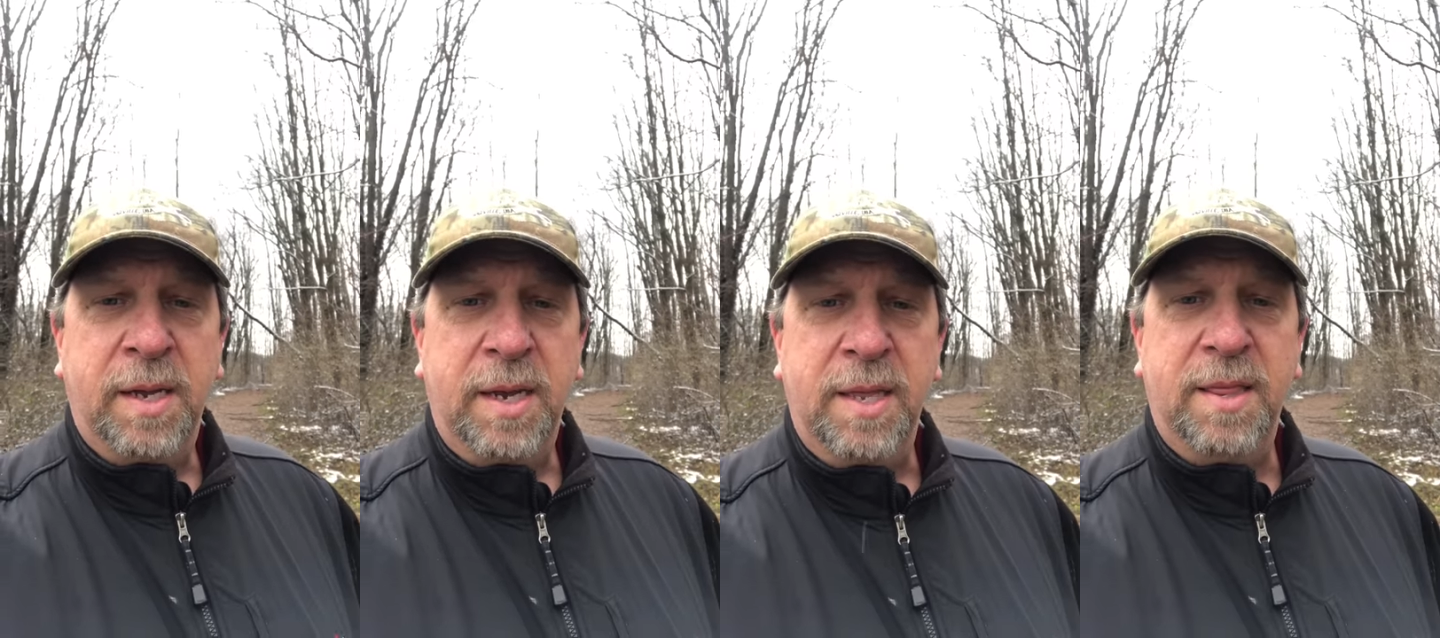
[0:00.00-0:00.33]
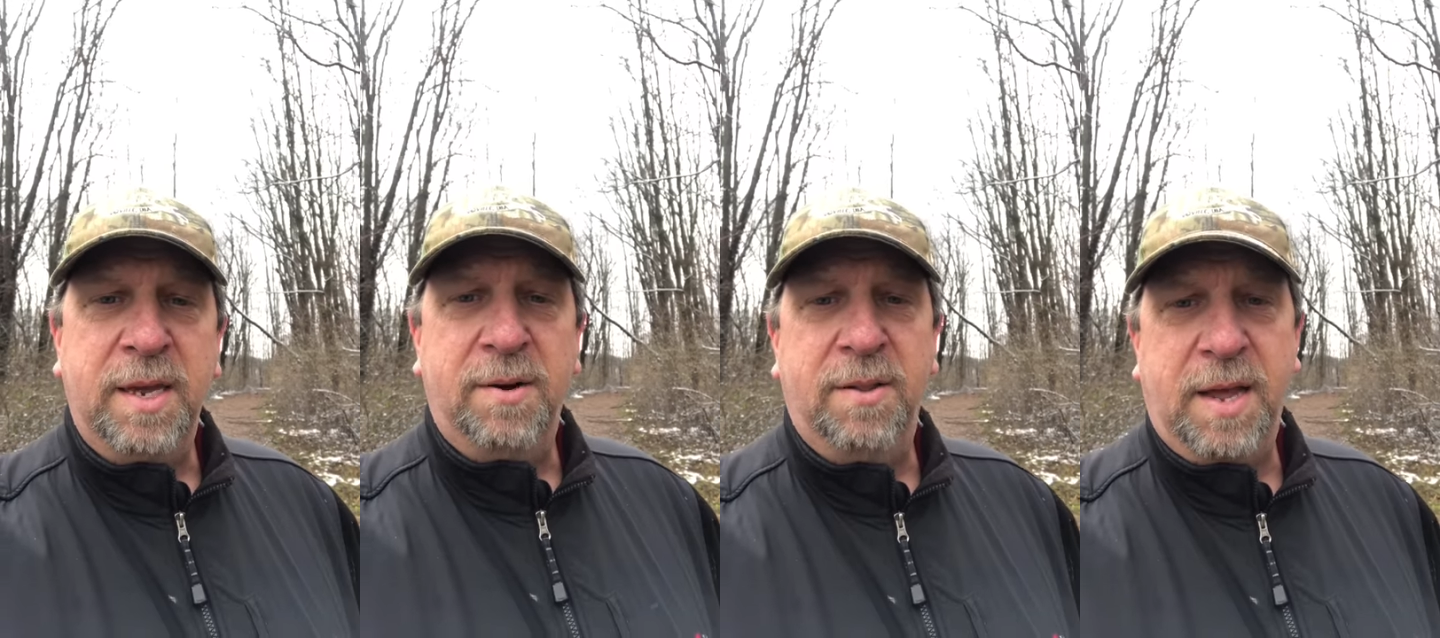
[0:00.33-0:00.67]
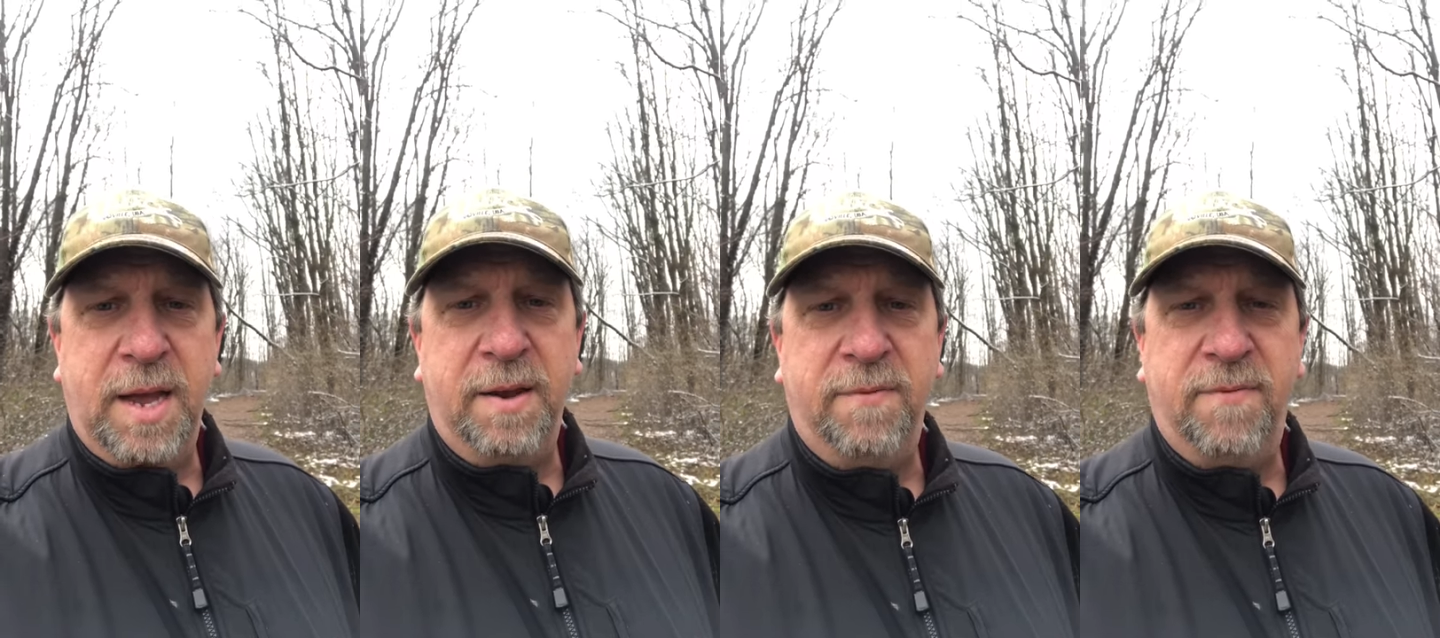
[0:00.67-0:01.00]
in their
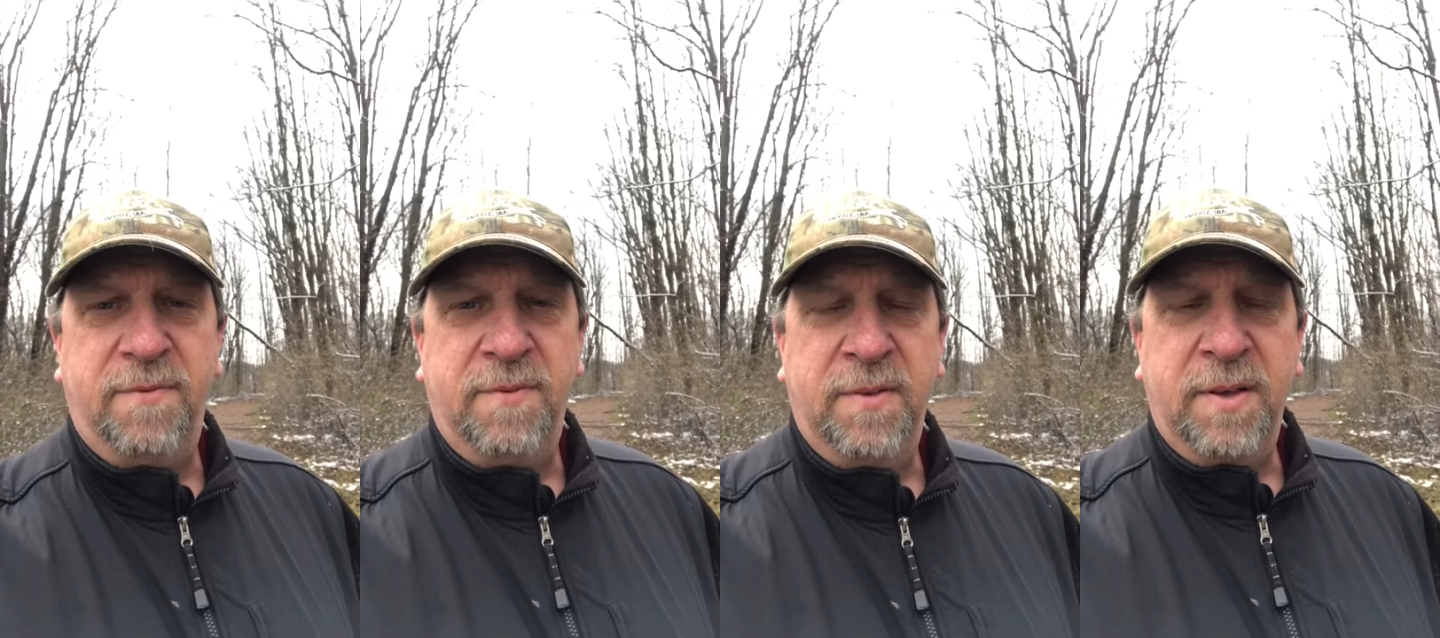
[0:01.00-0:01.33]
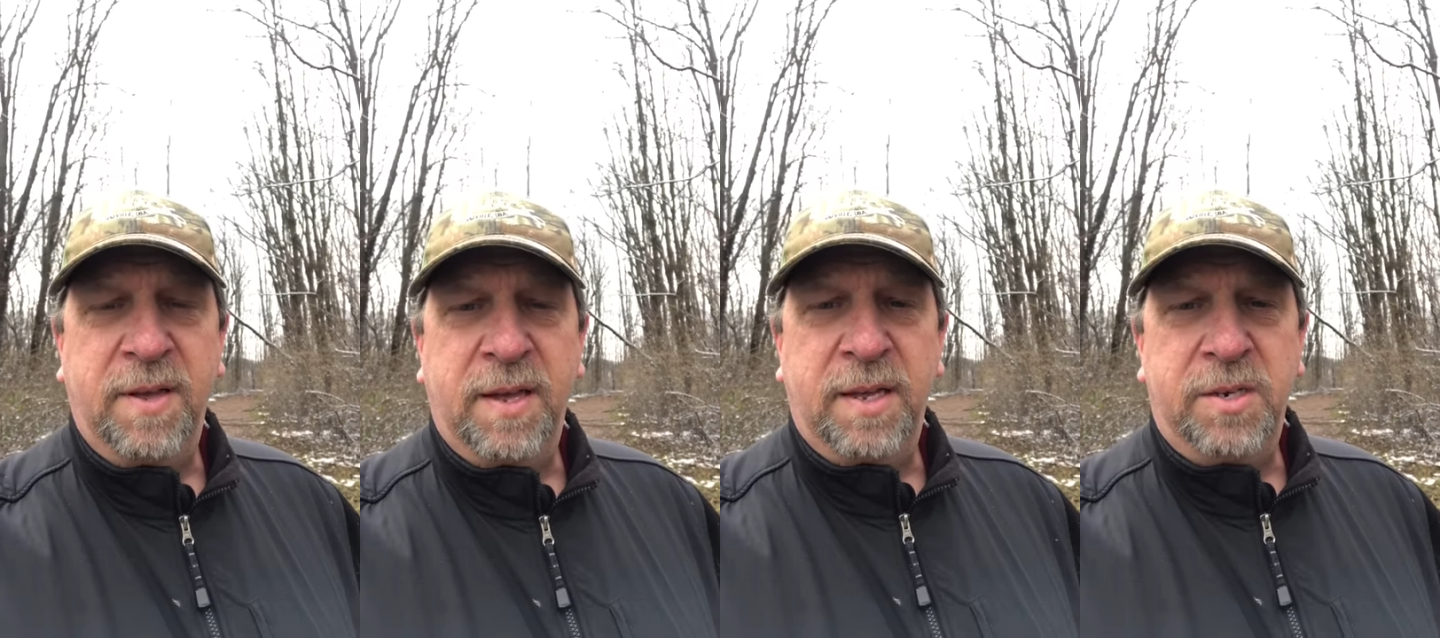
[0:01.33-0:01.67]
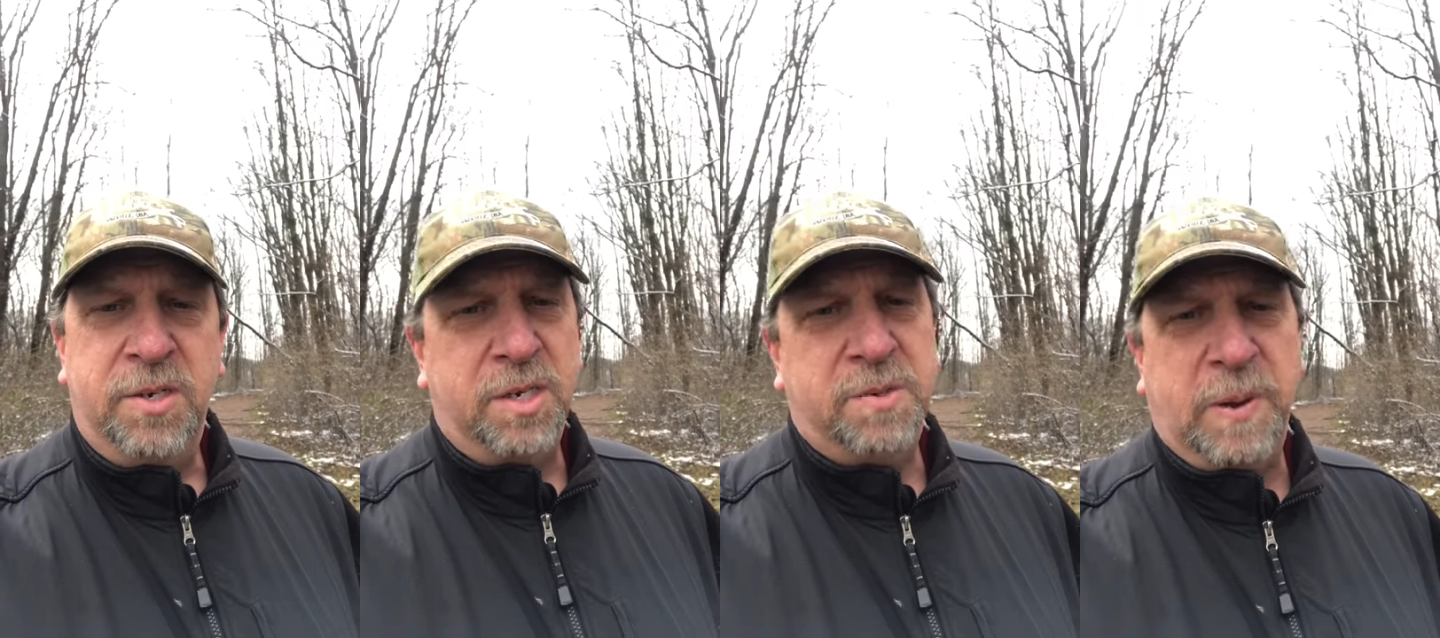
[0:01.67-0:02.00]
life
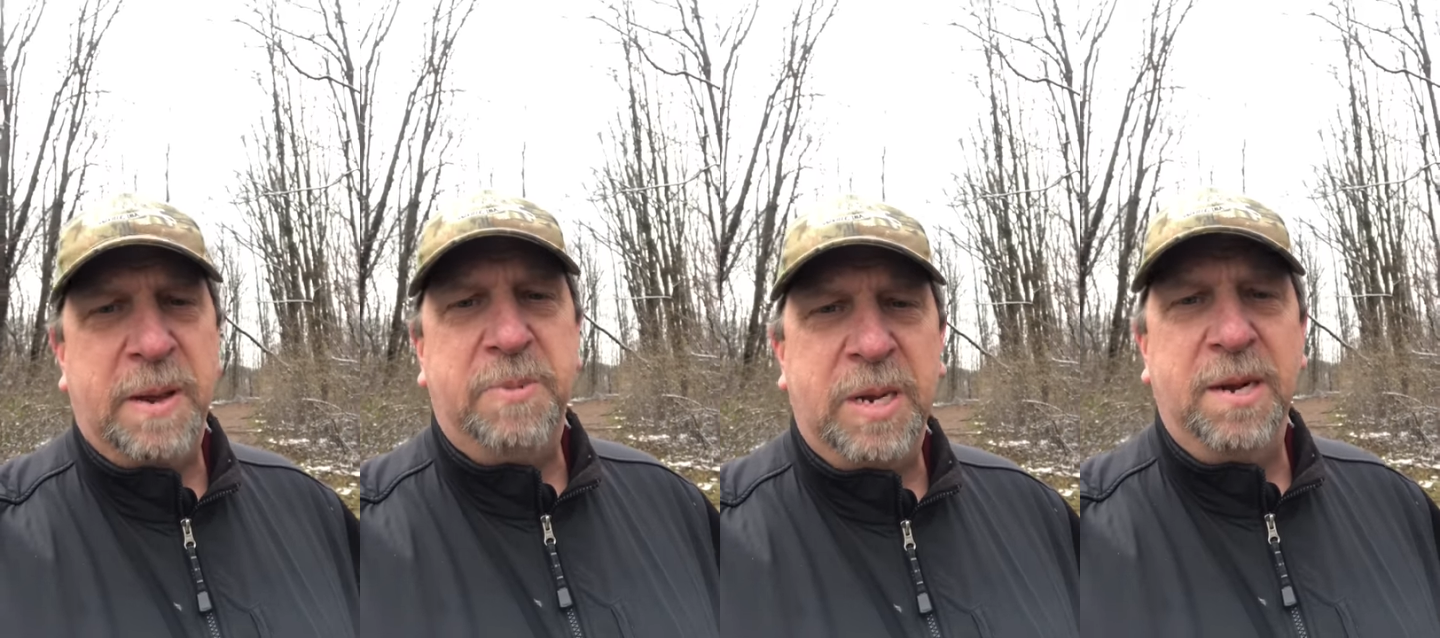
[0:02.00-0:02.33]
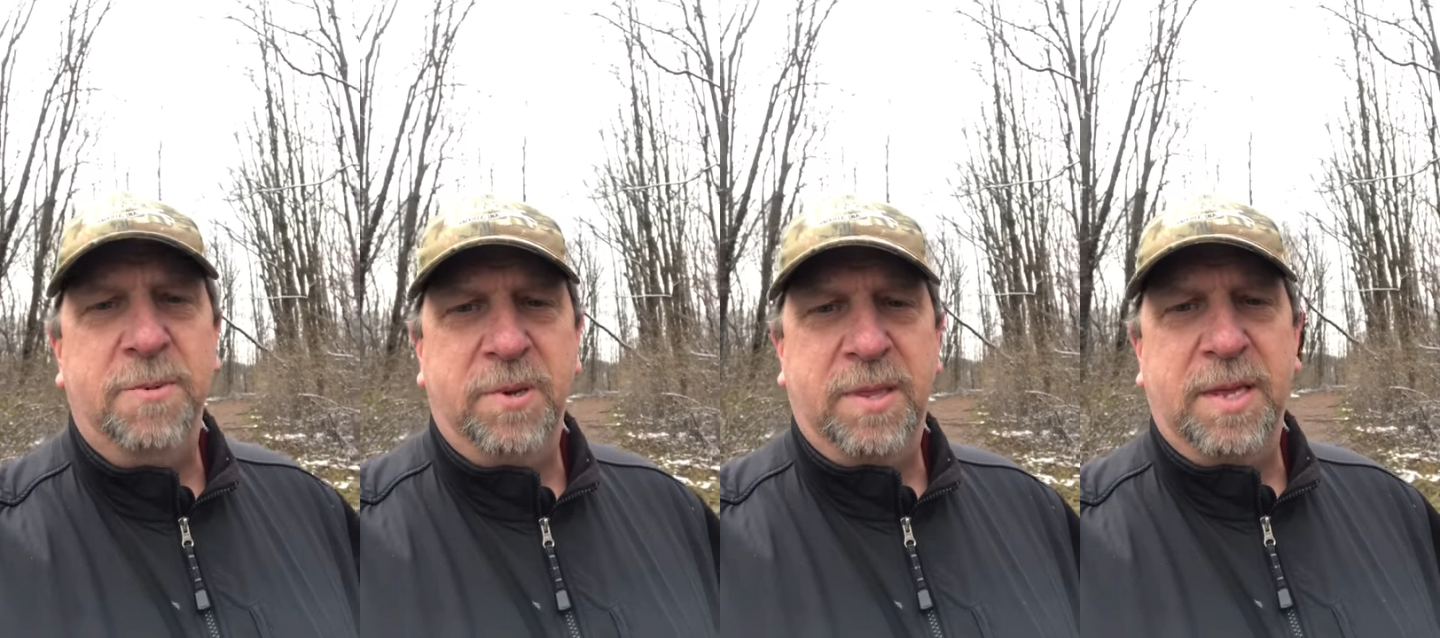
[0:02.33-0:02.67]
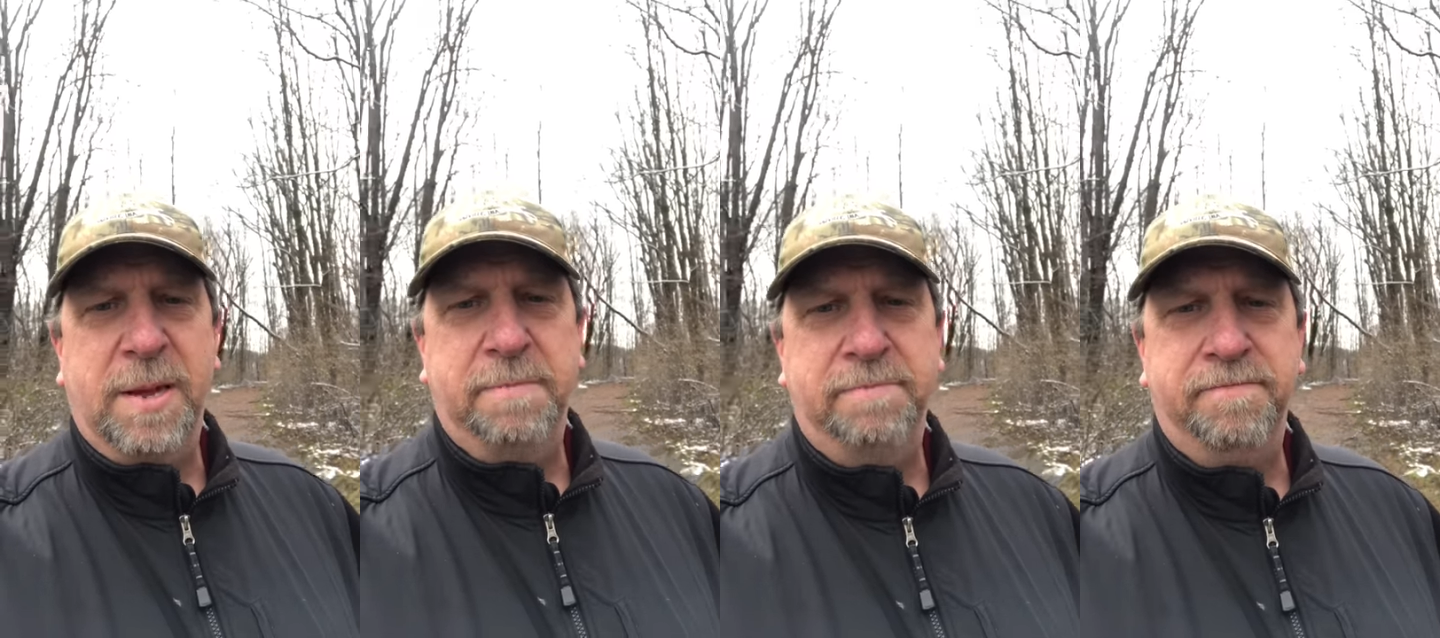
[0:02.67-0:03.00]
just by being with
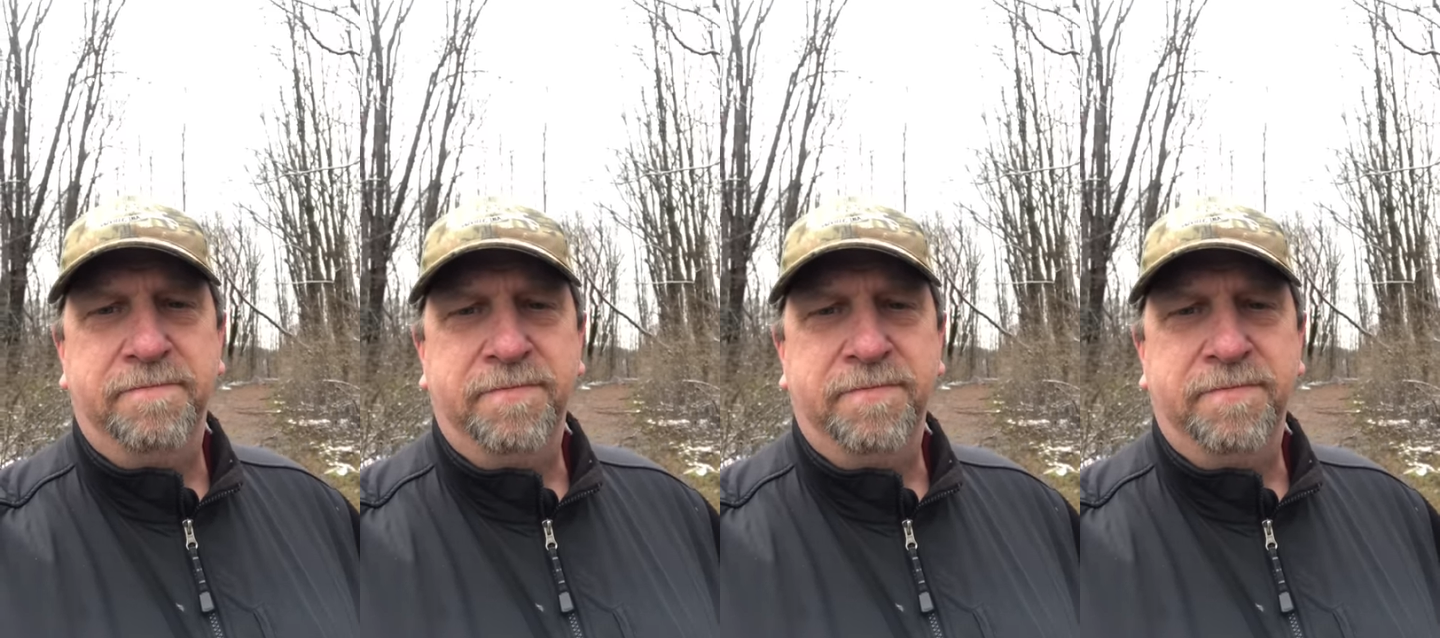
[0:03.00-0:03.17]
them.